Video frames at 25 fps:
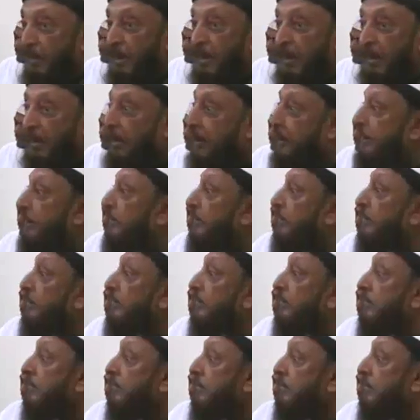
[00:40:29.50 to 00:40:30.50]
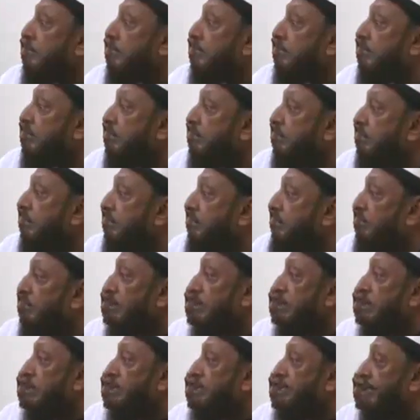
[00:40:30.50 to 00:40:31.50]
Why?
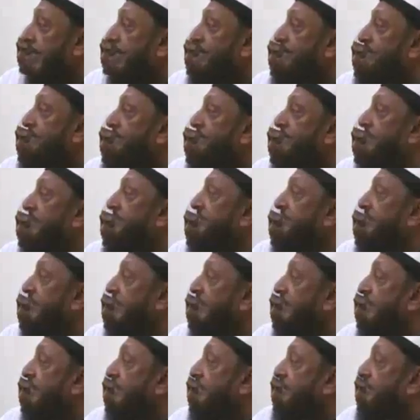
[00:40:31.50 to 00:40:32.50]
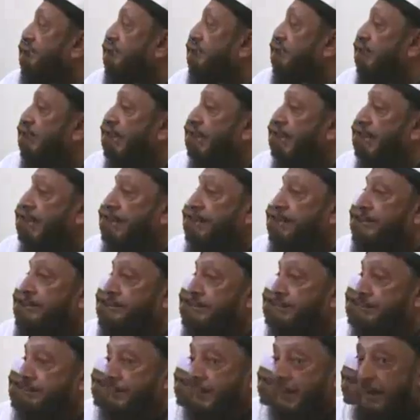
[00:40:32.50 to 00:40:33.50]
Because every single square
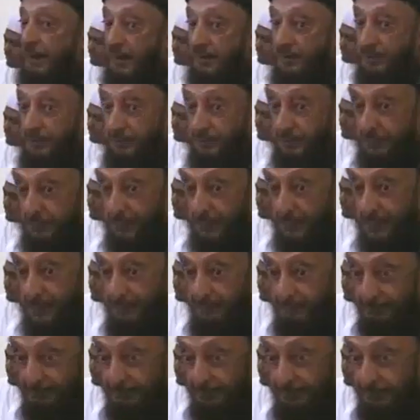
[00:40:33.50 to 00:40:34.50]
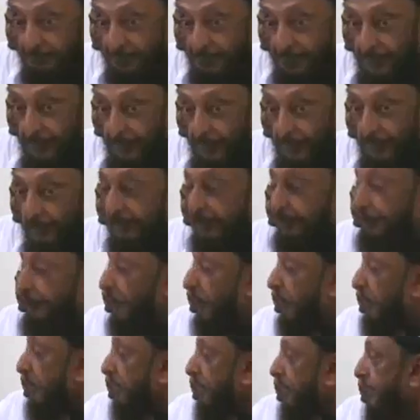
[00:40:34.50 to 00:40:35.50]
inch of the earth today is
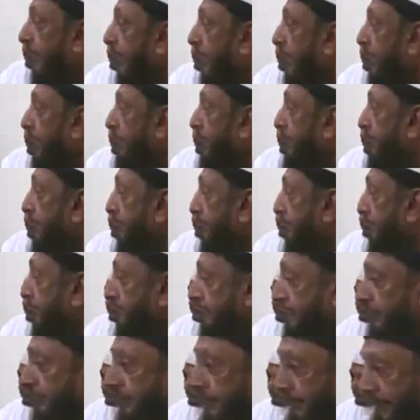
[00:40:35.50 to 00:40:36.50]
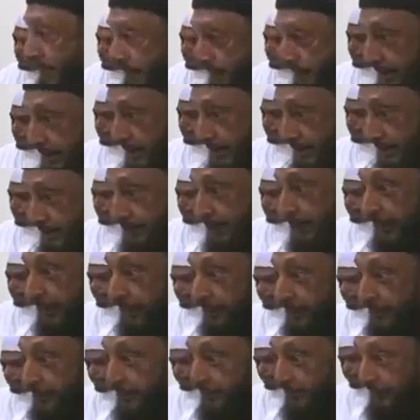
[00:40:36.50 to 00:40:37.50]
organized as
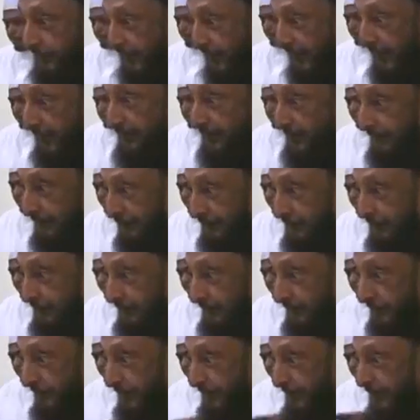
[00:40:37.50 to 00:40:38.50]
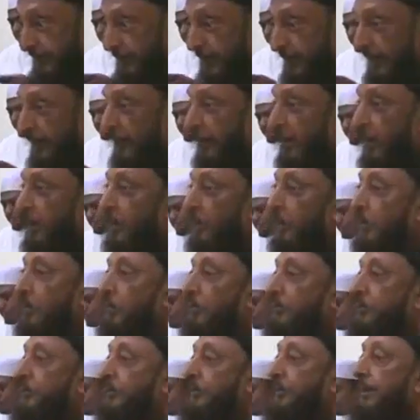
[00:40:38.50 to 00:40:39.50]
secular states,
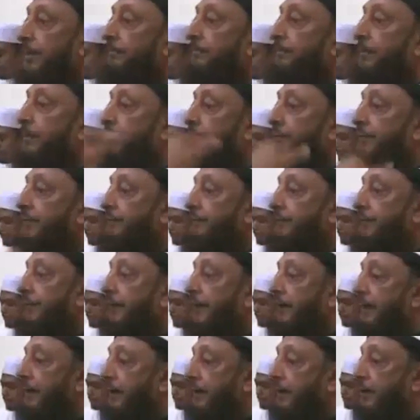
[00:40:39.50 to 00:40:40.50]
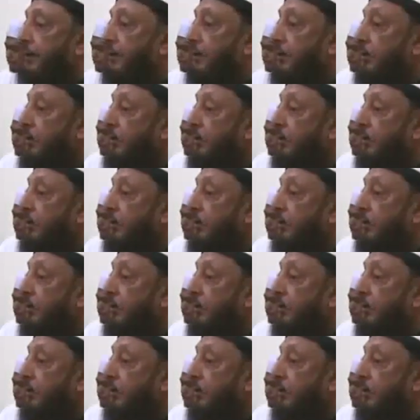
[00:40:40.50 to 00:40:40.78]
which are members of the